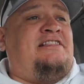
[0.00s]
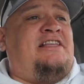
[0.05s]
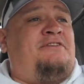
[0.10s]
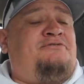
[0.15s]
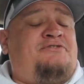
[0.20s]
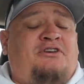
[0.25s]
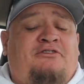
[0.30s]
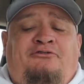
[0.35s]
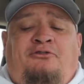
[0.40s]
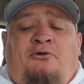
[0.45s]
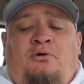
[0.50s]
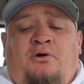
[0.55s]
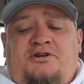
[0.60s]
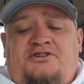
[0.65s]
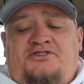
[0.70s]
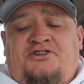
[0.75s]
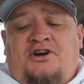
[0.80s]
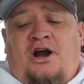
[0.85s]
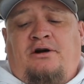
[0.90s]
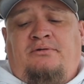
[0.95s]
left a
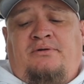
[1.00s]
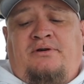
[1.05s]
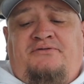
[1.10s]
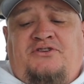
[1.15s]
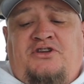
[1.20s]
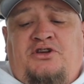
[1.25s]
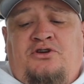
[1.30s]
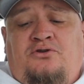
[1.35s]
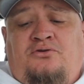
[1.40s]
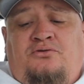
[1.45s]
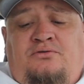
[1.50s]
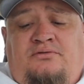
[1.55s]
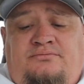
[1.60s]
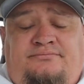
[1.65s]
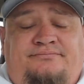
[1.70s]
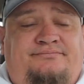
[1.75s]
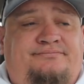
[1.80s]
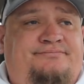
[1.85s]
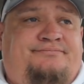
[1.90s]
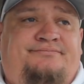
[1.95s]
four-star review.
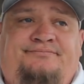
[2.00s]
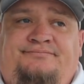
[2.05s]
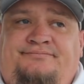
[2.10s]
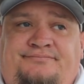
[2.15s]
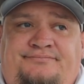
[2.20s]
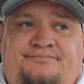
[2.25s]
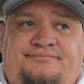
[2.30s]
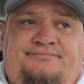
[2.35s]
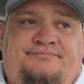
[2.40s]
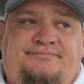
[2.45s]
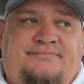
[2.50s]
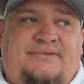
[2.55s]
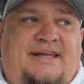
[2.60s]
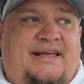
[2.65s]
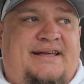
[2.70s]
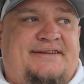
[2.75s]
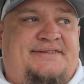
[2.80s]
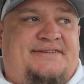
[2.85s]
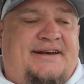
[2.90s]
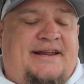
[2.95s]

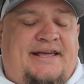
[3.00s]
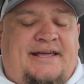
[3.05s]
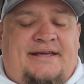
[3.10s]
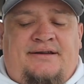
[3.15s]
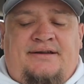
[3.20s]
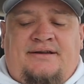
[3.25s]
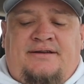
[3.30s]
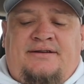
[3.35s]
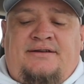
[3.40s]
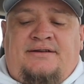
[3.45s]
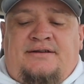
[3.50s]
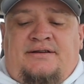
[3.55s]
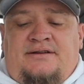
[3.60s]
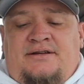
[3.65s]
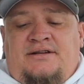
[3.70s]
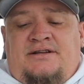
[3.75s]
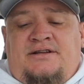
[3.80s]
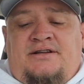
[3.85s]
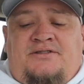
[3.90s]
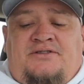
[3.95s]
Anthony.
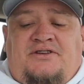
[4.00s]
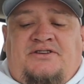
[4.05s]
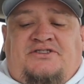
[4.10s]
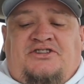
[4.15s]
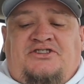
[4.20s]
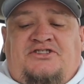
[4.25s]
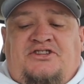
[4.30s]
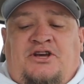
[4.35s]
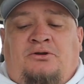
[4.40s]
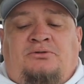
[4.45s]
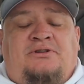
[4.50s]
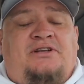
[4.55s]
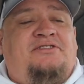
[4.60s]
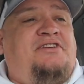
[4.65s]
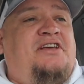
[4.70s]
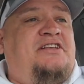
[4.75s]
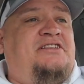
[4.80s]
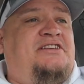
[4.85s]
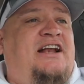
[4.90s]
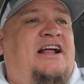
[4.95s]
This is the only
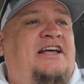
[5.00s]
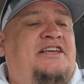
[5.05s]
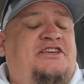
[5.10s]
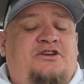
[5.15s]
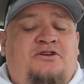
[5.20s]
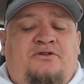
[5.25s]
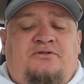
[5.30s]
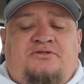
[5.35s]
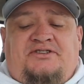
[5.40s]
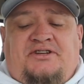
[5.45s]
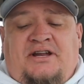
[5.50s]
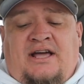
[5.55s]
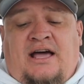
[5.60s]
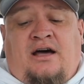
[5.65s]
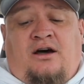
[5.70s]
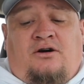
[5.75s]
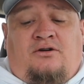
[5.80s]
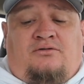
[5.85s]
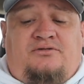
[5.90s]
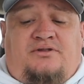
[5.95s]
thing that I use
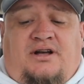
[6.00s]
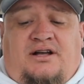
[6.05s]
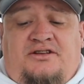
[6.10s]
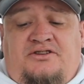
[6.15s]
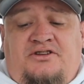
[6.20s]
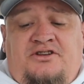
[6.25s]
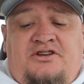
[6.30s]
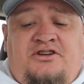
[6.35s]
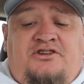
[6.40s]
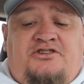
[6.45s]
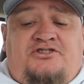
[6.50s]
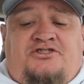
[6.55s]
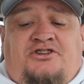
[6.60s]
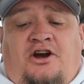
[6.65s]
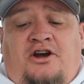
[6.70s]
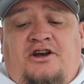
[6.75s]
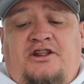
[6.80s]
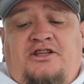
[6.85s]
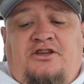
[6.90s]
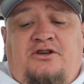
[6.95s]
now.
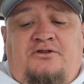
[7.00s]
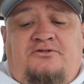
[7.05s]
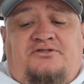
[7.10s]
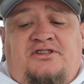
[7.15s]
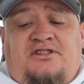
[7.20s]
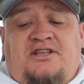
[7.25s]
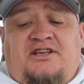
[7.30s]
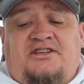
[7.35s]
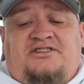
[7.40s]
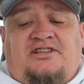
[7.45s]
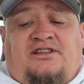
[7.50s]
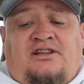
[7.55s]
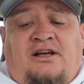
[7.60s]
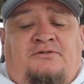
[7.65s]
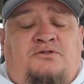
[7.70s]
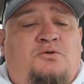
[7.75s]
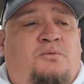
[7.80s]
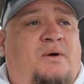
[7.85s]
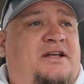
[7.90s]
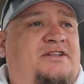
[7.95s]
Started using this. I
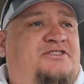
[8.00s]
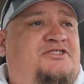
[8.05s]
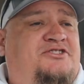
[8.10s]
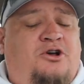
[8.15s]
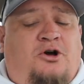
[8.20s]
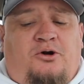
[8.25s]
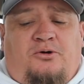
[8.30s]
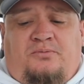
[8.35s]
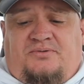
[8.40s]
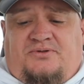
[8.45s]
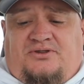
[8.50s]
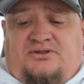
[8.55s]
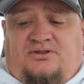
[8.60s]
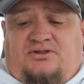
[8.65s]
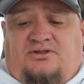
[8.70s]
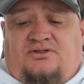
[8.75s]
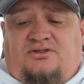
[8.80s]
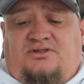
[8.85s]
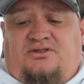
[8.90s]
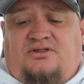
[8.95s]
love the way it
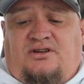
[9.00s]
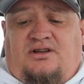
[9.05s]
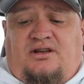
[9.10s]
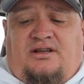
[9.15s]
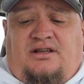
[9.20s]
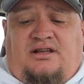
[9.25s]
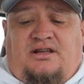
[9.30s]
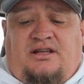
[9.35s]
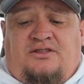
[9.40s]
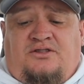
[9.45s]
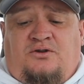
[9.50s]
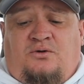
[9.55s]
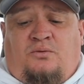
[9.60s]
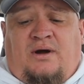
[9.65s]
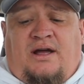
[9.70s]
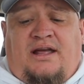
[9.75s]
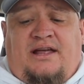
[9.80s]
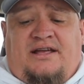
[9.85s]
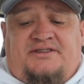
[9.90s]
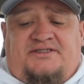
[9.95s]
soaks and the
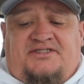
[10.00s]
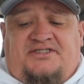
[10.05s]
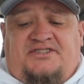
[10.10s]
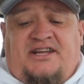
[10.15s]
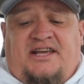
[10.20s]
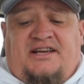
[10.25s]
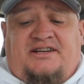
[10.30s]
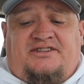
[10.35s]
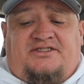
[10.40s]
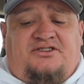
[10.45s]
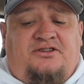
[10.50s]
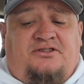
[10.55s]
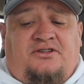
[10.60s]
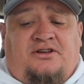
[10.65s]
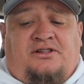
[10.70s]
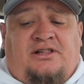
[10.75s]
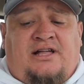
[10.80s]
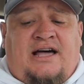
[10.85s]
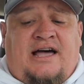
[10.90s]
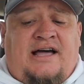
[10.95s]
way it sticks to the
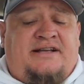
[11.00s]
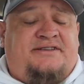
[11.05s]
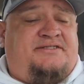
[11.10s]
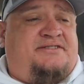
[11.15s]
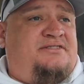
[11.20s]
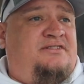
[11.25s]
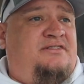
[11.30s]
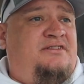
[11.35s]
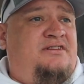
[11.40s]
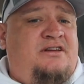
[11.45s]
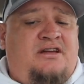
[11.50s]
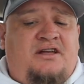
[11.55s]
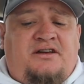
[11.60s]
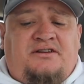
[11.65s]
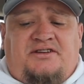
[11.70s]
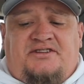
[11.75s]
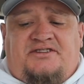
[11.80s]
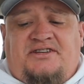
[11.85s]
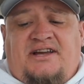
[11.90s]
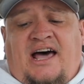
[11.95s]
glass.
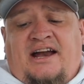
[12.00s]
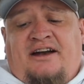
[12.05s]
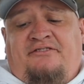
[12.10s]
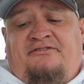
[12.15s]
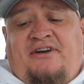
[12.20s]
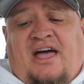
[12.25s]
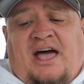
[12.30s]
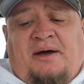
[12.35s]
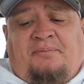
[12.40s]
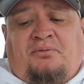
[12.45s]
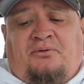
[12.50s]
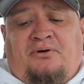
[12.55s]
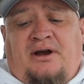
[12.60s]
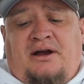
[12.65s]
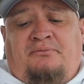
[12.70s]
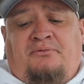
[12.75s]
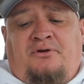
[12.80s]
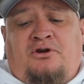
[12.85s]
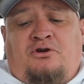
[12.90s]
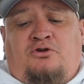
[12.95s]
Does not
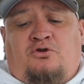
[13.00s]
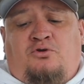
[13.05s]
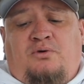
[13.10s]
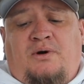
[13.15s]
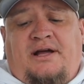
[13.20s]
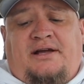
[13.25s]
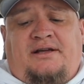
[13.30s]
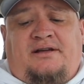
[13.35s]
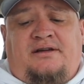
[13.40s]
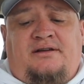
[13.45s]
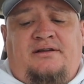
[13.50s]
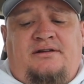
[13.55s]
evaporate real quick,